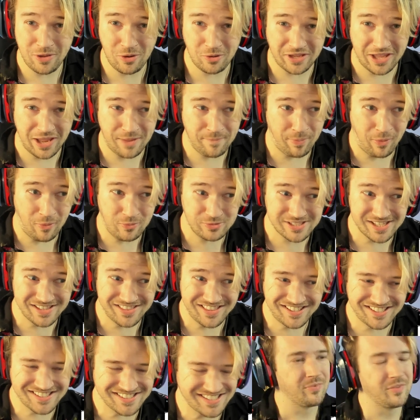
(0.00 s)
okay posting
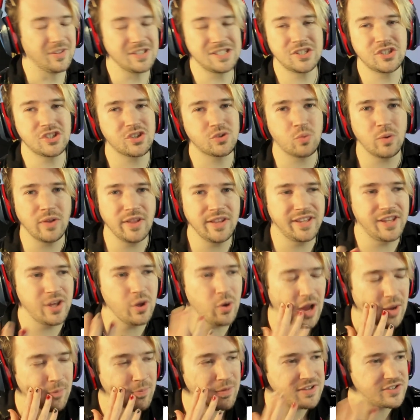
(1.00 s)
this? This is just really
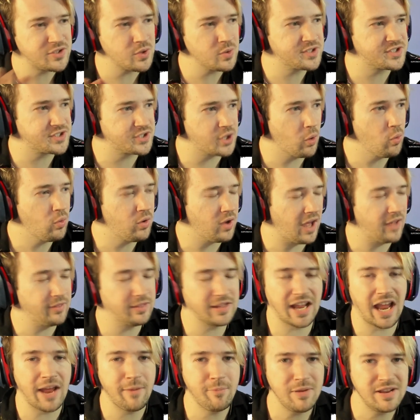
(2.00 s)
cute. Everybody's doing so,
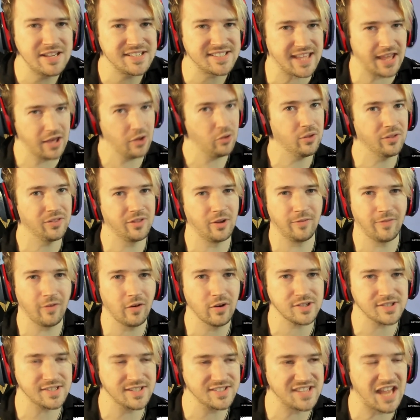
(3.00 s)
like, everybody's killing their
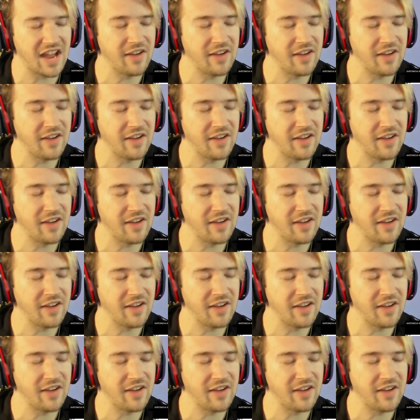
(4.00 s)
verses.